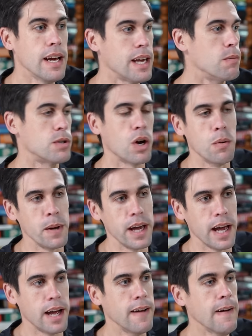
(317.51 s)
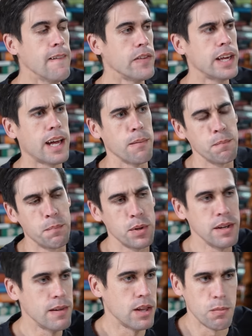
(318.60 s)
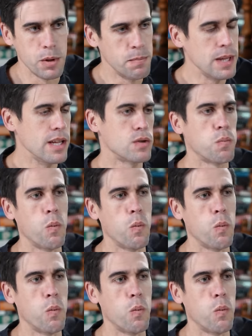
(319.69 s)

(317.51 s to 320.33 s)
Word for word: He was hoping he kept believing there would be this